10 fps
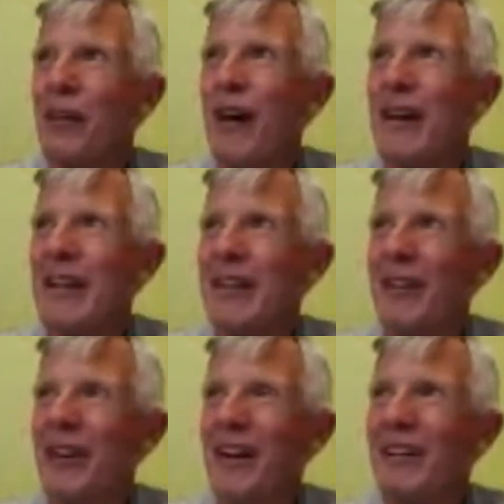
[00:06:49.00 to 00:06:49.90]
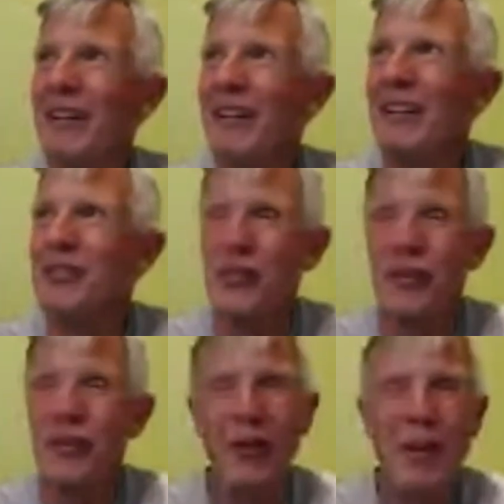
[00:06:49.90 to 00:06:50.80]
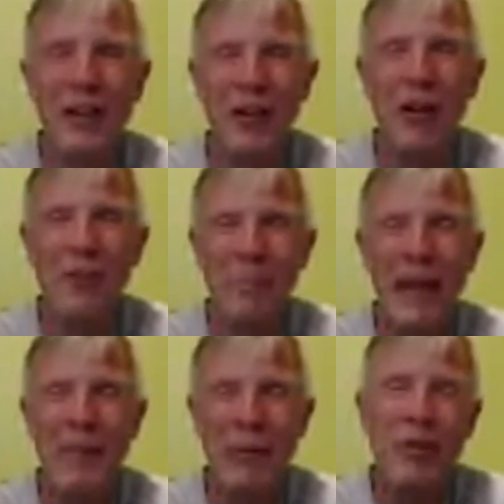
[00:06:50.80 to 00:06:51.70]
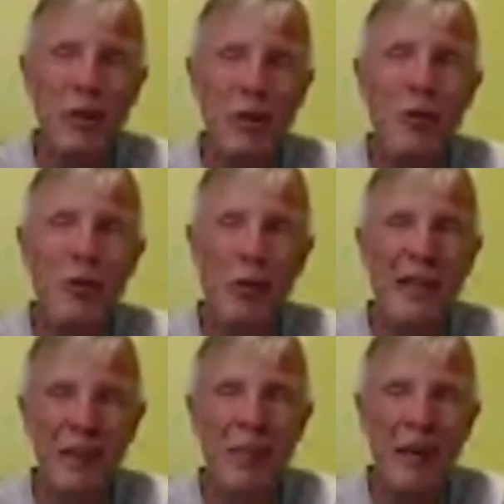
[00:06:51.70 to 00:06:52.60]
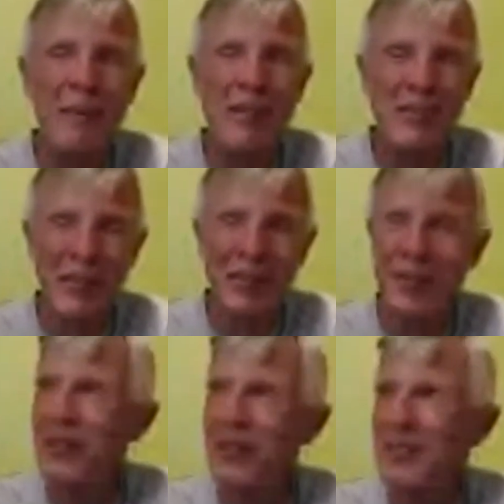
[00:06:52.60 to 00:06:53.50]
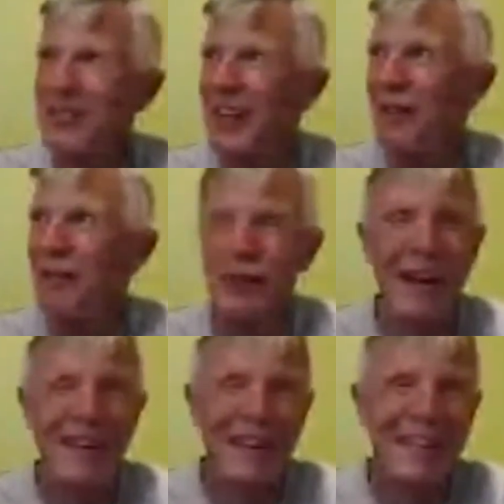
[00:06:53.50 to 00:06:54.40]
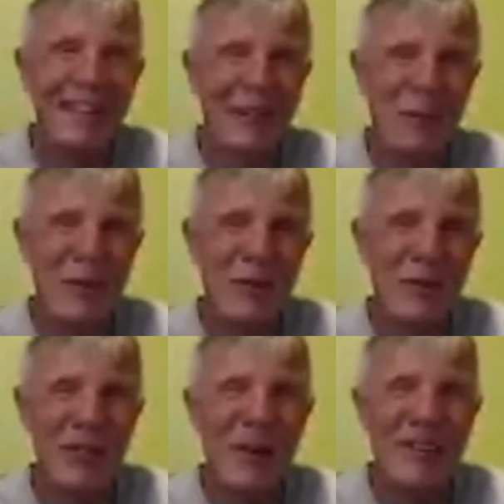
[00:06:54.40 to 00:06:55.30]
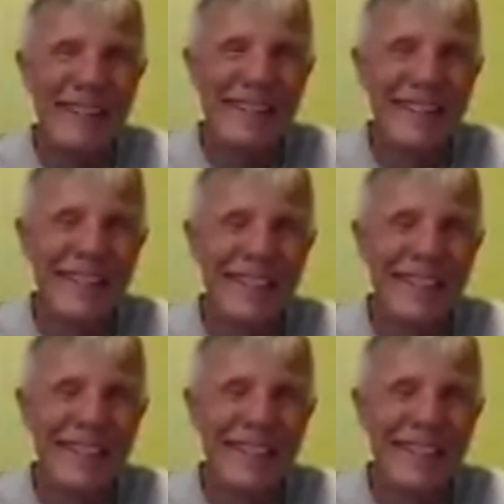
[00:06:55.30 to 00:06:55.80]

a funny or a story about your own baby when you were being the babysitter that's kind of an amusing one?